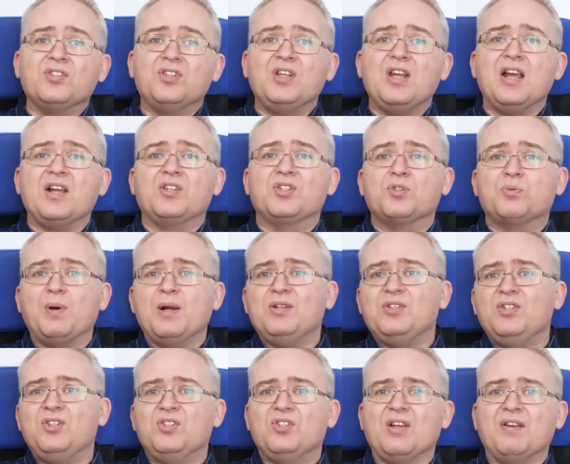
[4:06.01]
T X
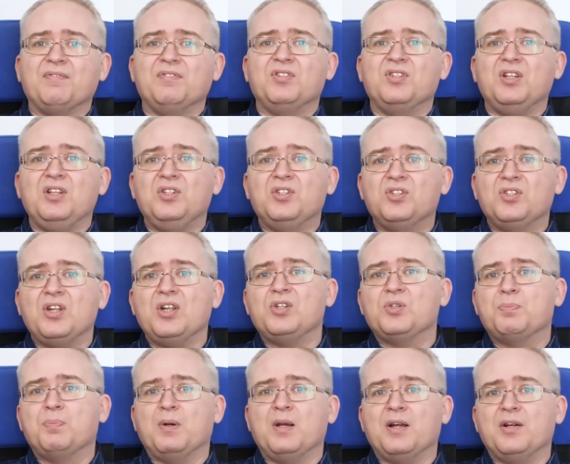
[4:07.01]
twenty seventy
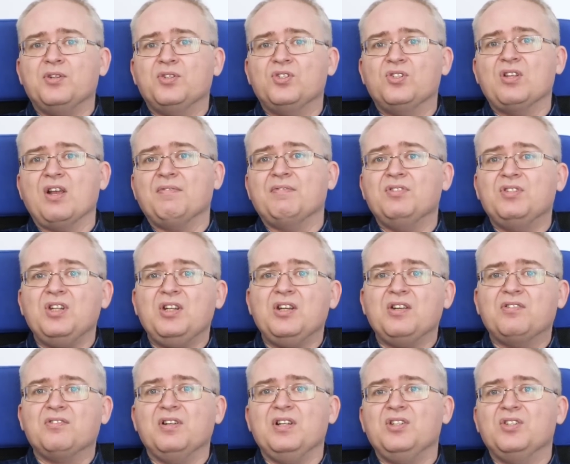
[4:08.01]
sits below seventy
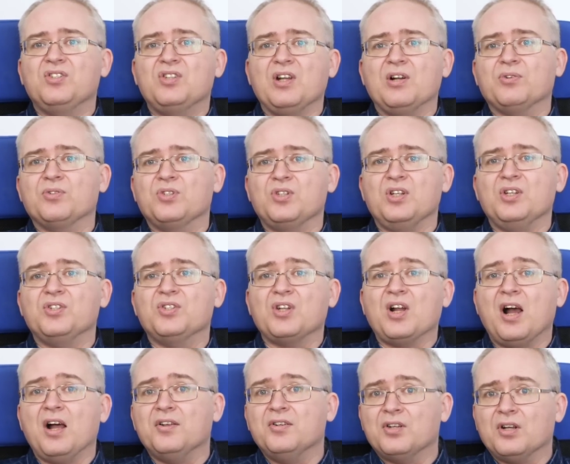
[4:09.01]
degrees Celsius
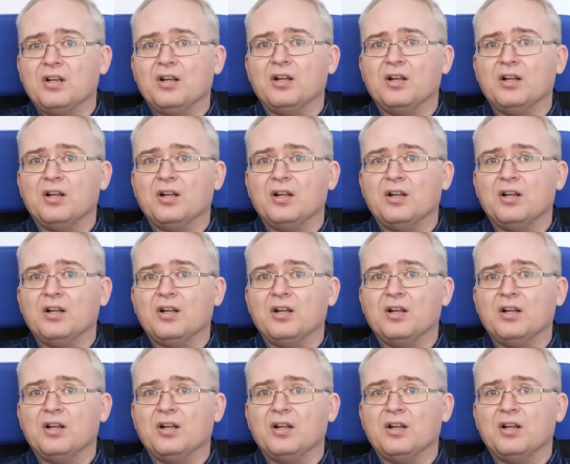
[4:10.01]
under